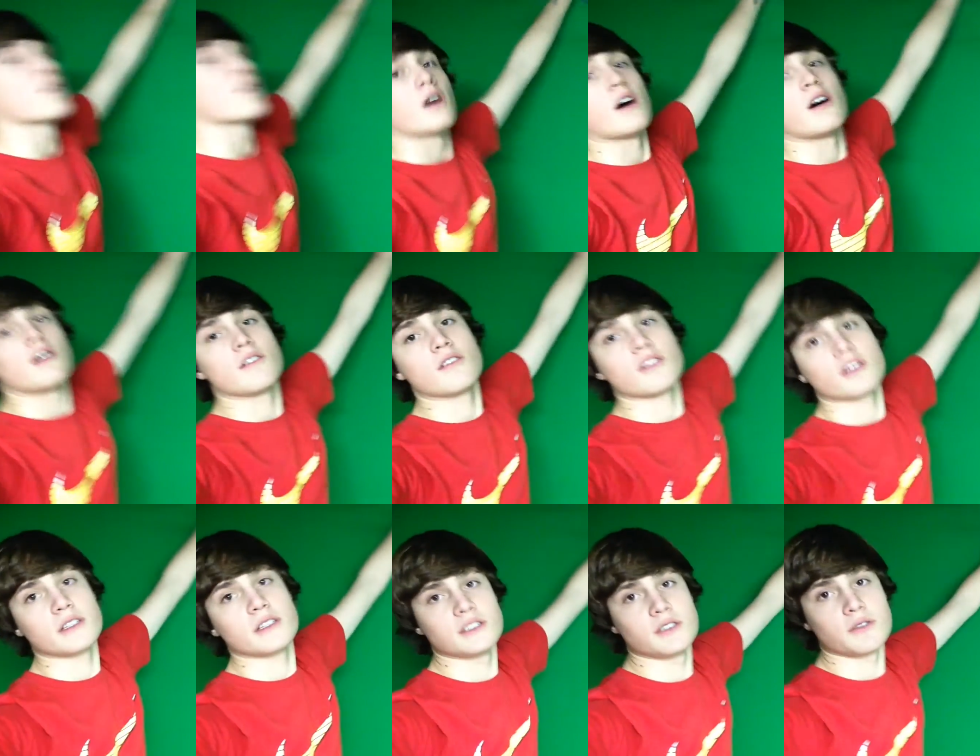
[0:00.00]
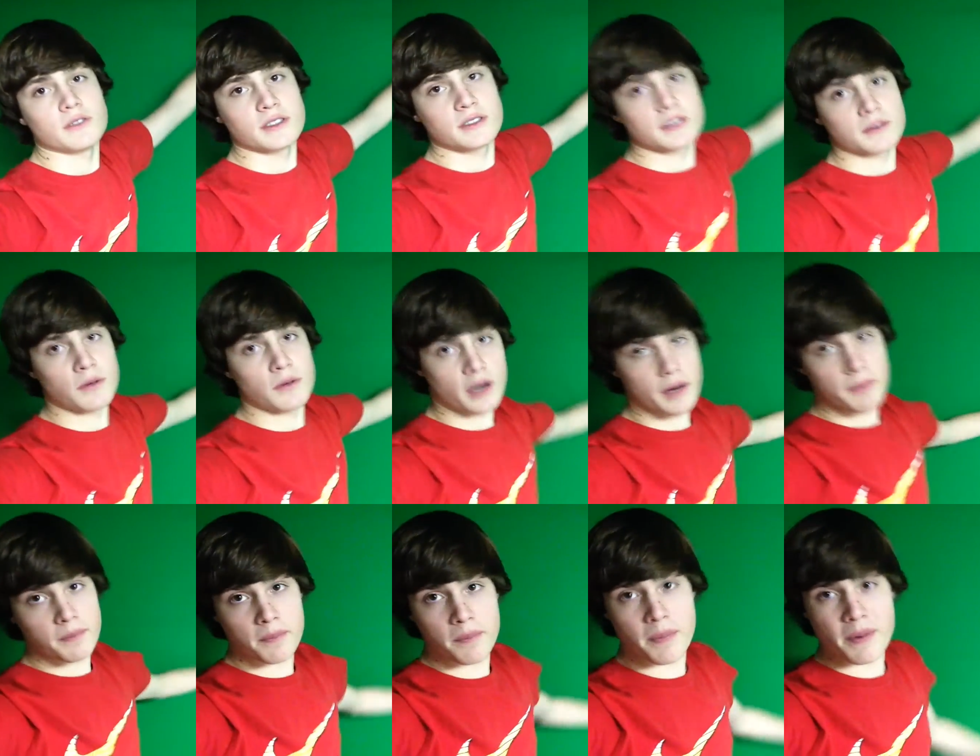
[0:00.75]
know. I'll look into it some
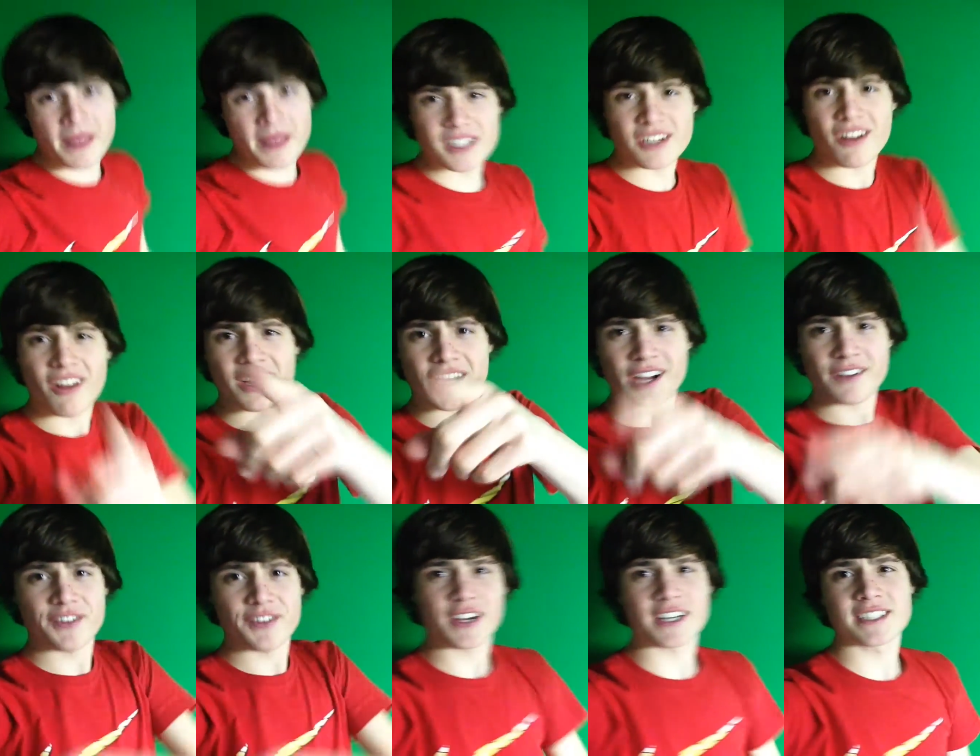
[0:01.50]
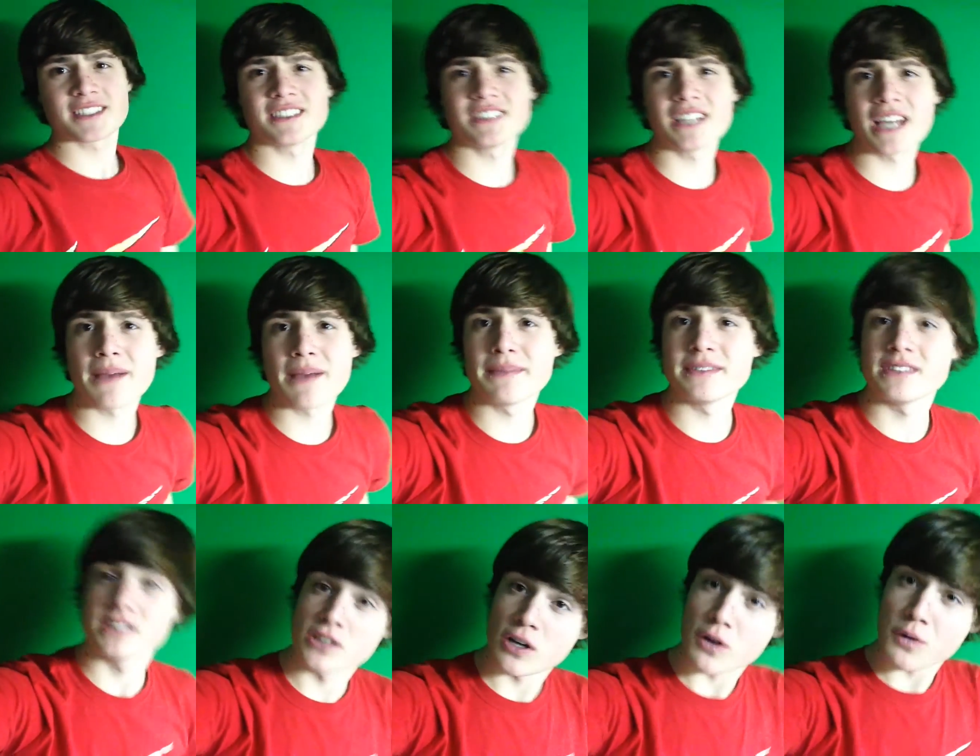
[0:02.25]
more. But that's all I got for you guys today.
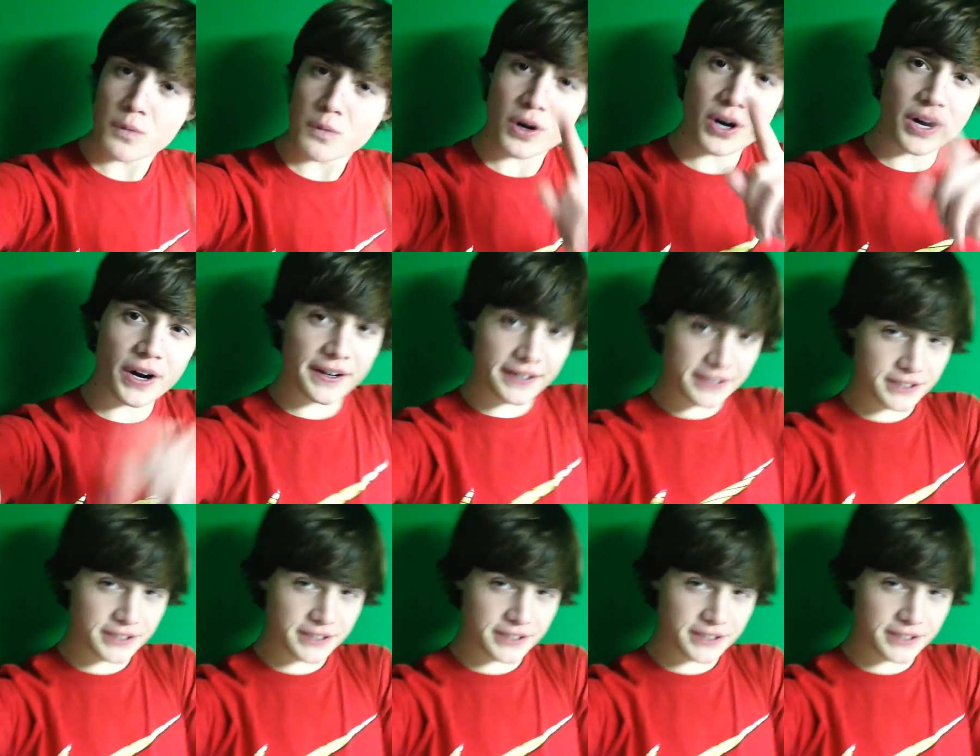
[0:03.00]
But don't worry,